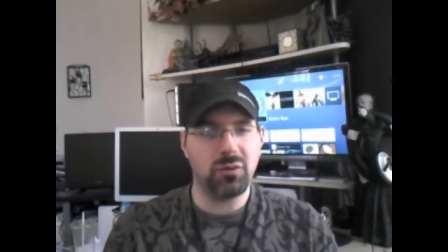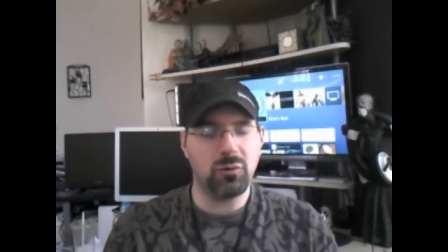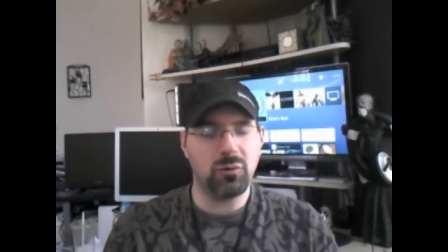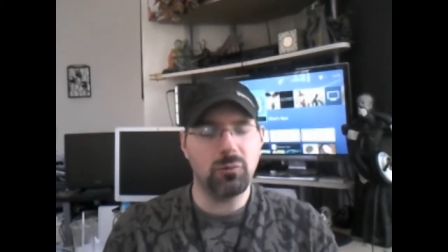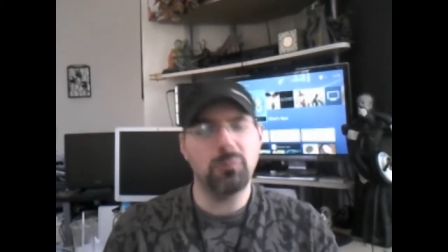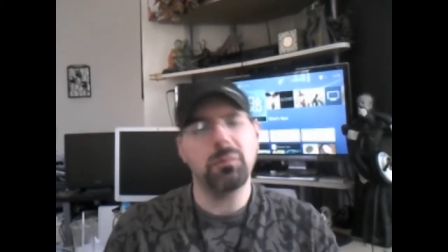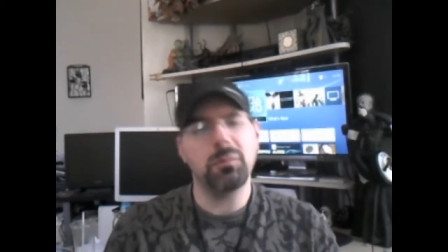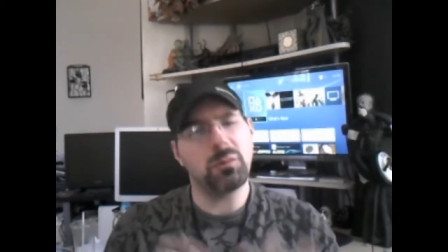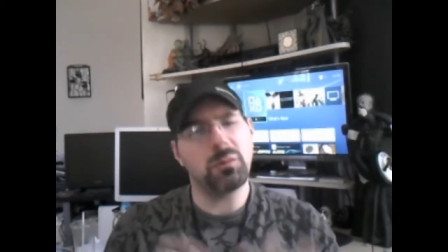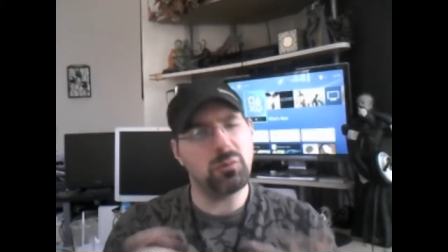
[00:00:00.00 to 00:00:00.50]
but
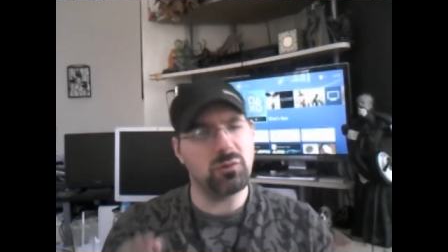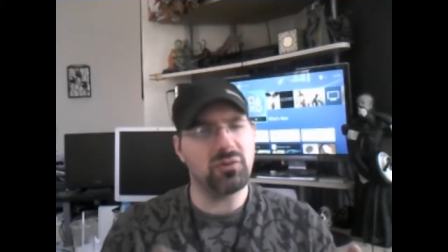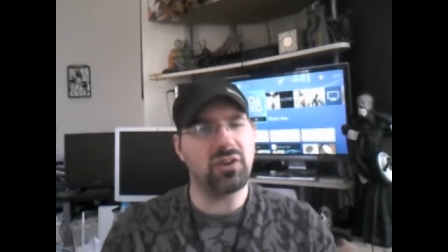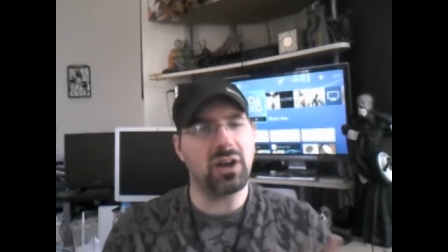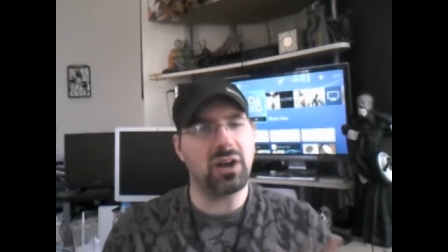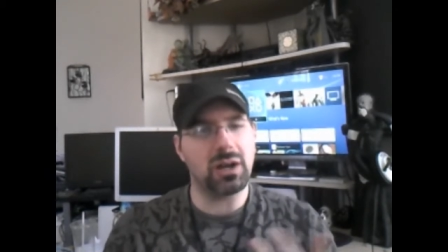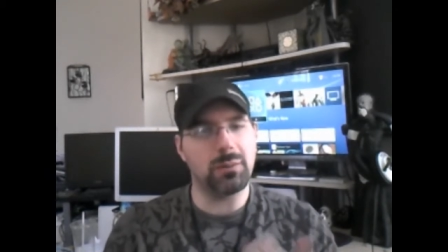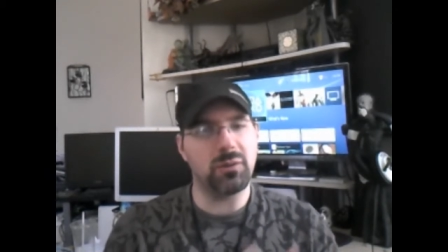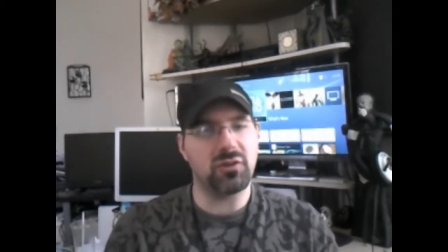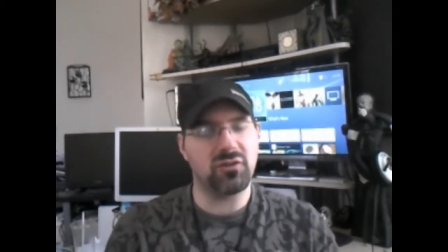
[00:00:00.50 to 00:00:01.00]
we'll maybe we'll
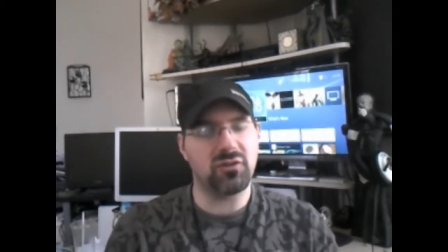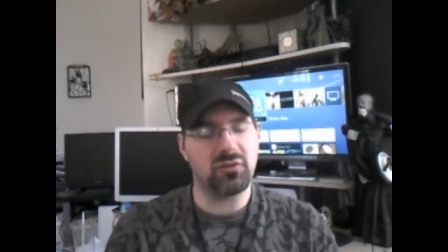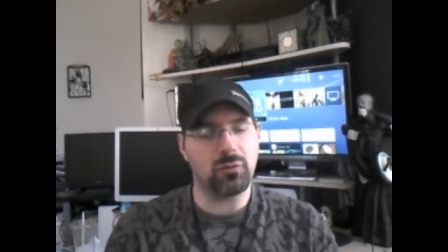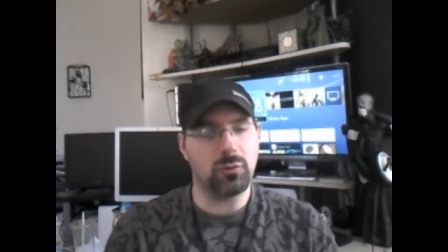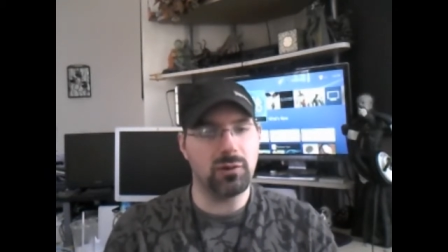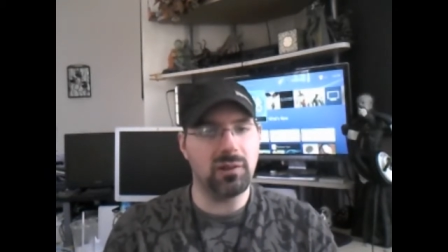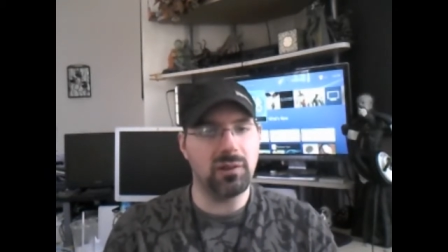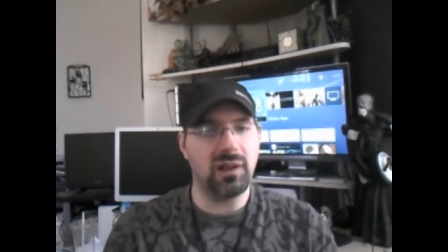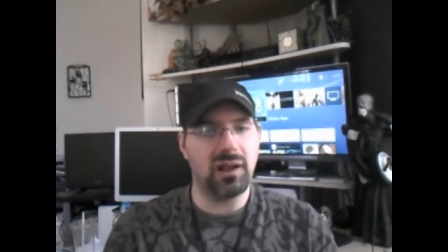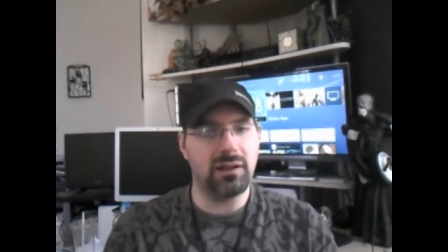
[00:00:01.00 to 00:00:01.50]
talk about
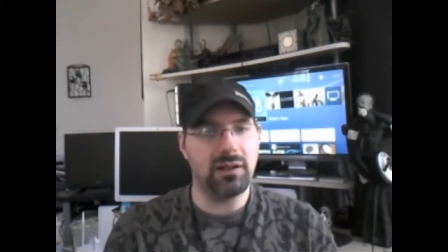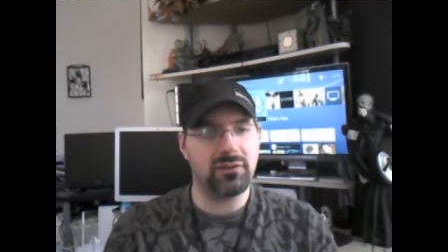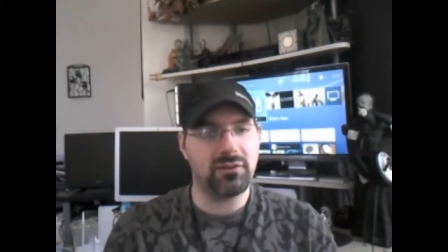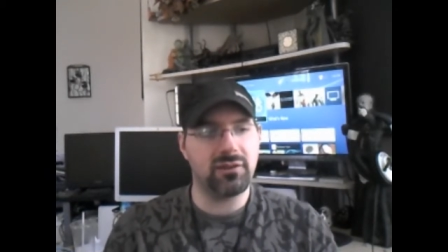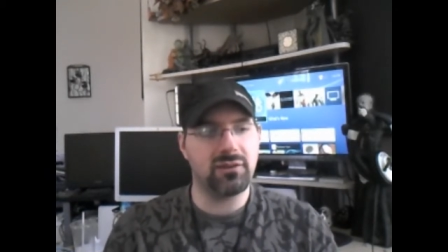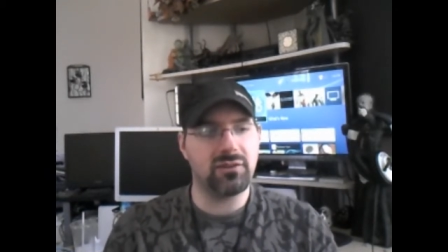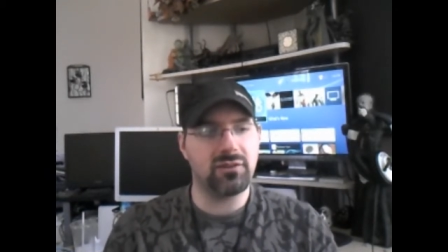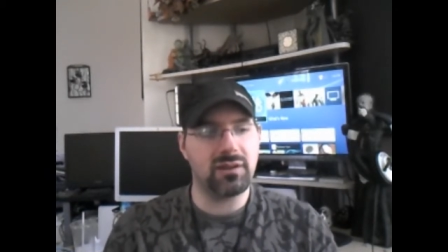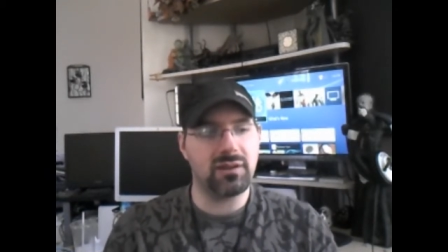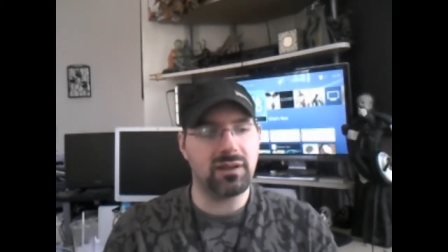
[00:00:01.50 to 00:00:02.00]
storylines,
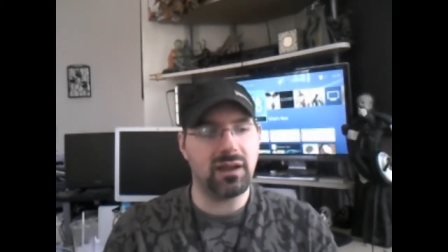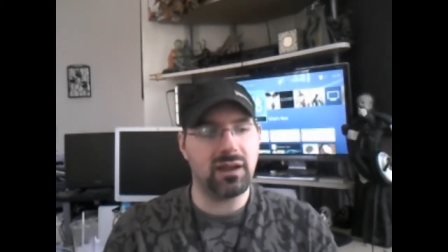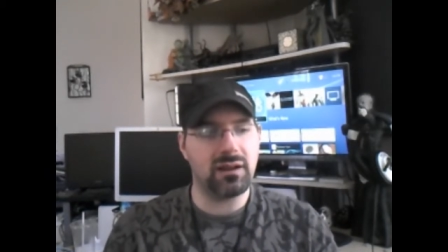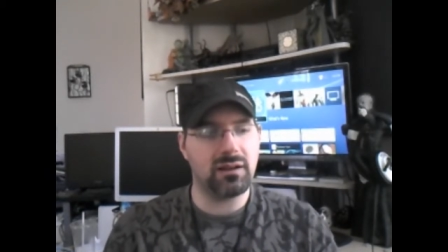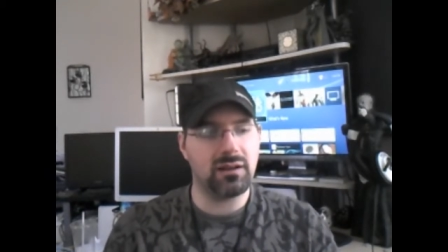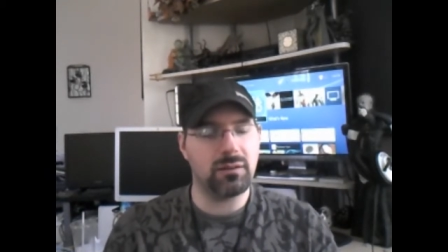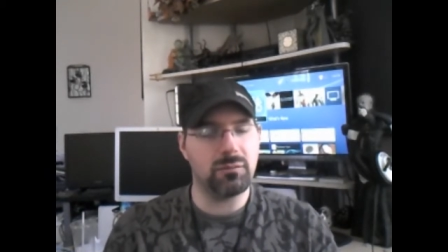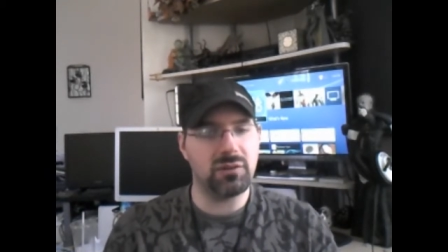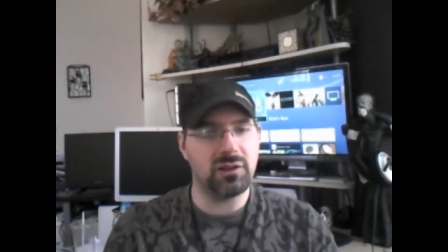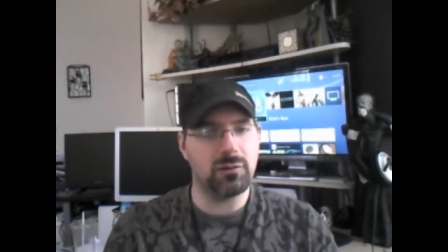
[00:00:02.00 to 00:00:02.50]
things like
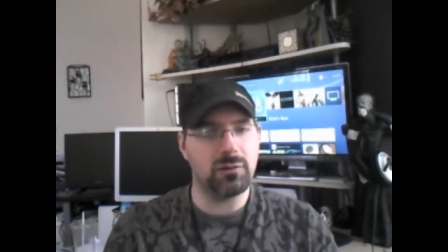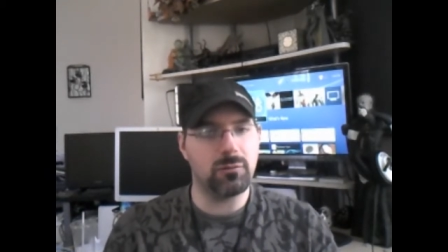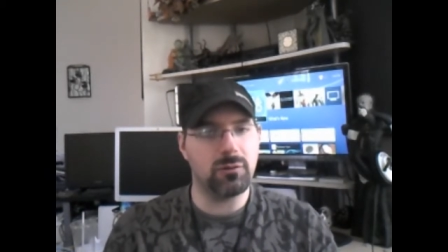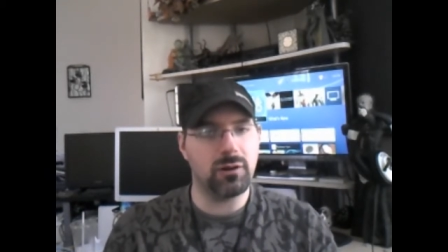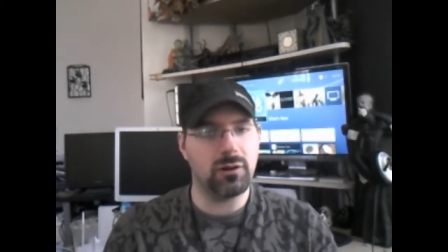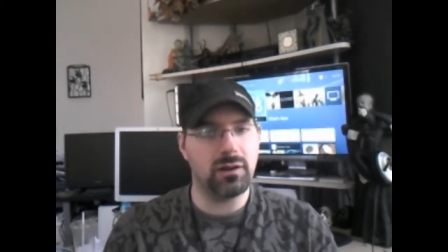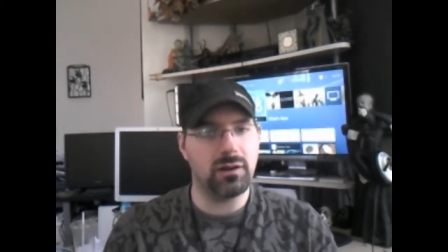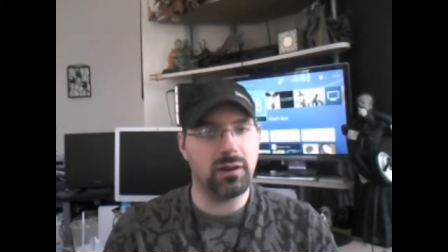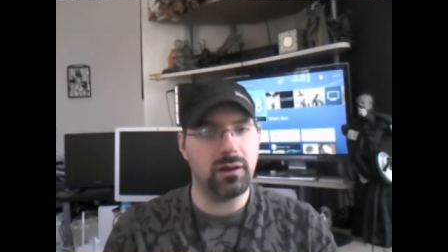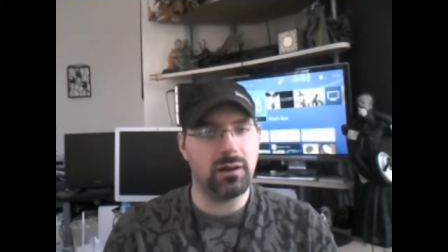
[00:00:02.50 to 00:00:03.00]
that, come later on.